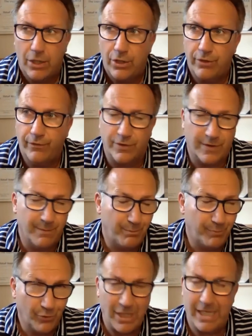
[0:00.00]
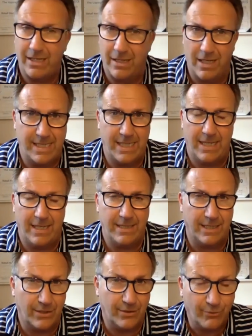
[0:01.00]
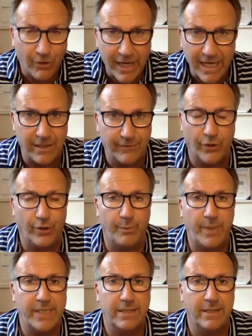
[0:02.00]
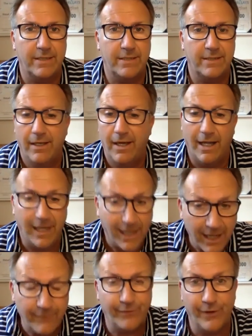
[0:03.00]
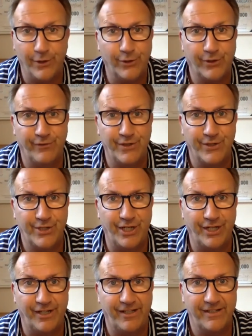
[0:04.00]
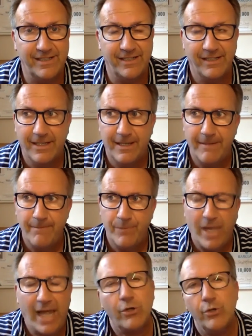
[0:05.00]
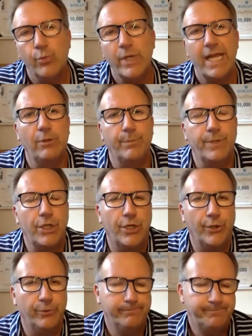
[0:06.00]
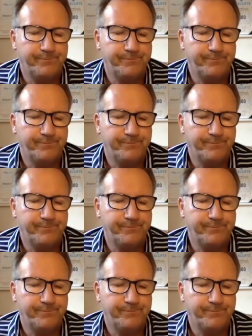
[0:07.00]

You've got some brilliant ideas. It's great you've got a business. I love the look of the shirt. How can we help you?